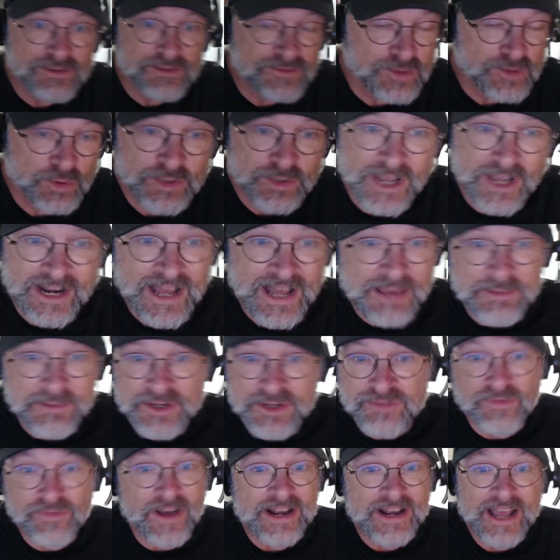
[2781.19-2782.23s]
fluid dynamics,
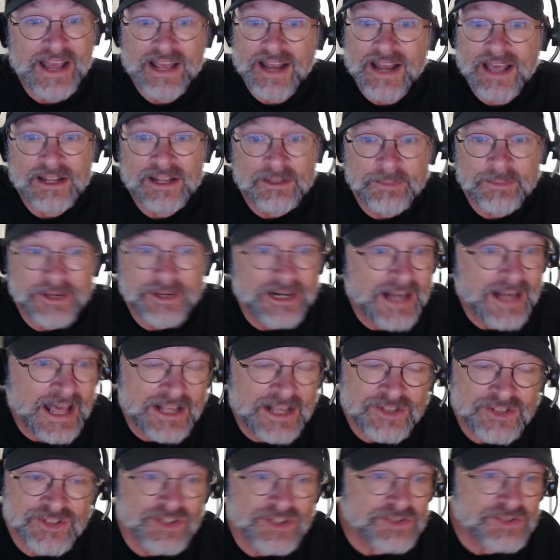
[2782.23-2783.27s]
finite element
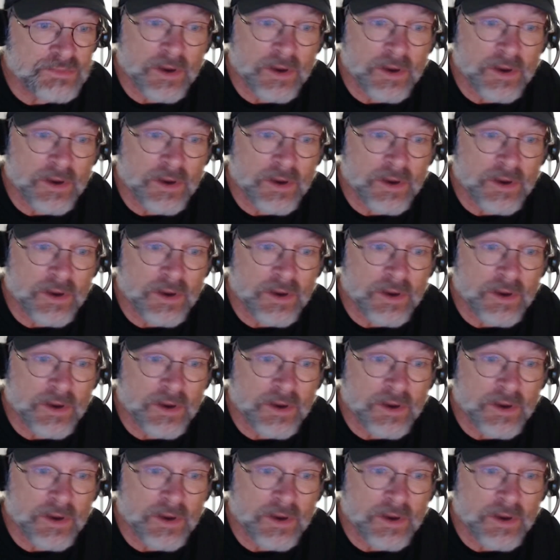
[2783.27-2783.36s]
analysis,